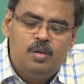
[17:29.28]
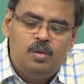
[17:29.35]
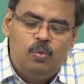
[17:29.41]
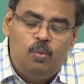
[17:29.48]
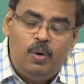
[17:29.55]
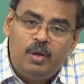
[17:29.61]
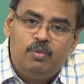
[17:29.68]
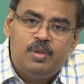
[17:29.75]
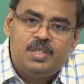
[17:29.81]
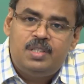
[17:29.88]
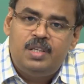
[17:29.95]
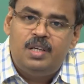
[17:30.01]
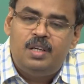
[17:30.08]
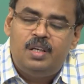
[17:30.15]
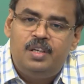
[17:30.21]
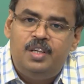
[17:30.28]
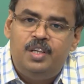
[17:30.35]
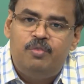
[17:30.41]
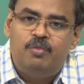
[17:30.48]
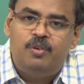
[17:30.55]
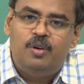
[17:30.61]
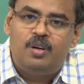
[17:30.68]
Why was there a need
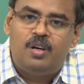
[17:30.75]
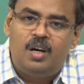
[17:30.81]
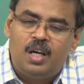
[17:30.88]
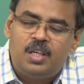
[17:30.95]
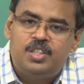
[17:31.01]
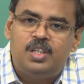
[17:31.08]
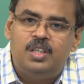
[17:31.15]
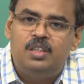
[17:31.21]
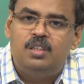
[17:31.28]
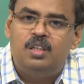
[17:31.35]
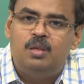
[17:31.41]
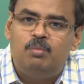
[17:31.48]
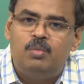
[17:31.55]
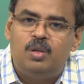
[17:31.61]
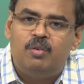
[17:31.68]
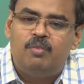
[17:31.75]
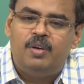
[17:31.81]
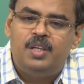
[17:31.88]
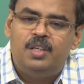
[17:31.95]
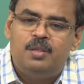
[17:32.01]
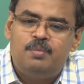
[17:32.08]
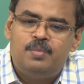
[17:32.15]
for reduction in the number of
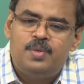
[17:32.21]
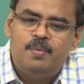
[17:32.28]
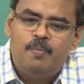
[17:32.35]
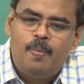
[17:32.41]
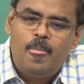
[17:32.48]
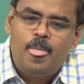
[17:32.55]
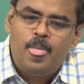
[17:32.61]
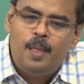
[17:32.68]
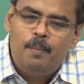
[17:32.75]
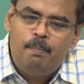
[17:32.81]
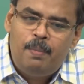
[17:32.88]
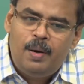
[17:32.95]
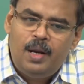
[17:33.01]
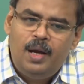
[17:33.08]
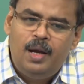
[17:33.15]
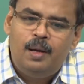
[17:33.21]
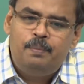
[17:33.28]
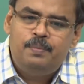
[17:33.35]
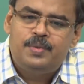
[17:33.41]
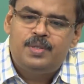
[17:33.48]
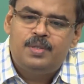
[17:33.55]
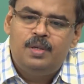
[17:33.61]
items?
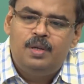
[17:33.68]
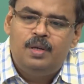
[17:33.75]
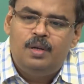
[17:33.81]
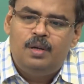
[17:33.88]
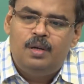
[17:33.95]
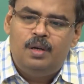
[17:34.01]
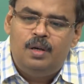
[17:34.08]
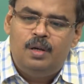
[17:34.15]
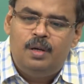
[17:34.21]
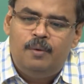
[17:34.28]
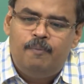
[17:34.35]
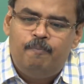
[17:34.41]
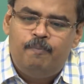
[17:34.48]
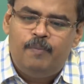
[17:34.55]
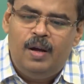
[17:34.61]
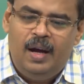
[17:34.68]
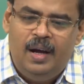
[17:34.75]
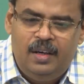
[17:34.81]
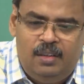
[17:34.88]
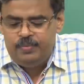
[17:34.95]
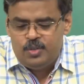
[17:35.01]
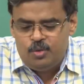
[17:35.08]
Perhaps
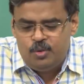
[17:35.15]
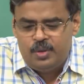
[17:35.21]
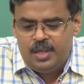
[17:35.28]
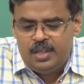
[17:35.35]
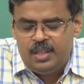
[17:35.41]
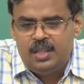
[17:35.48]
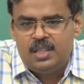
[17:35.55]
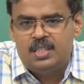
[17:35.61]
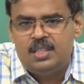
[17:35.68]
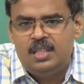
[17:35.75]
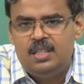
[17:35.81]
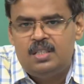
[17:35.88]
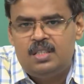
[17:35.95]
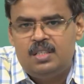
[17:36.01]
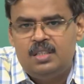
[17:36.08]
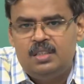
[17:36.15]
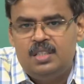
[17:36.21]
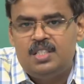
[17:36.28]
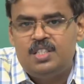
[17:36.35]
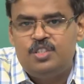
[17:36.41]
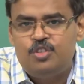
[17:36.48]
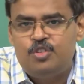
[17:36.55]
and to greater extent
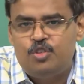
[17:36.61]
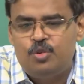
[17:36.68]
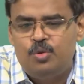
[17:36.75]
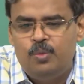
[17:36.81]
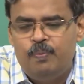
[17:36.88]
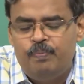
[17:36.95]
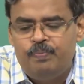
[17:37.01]
this is true.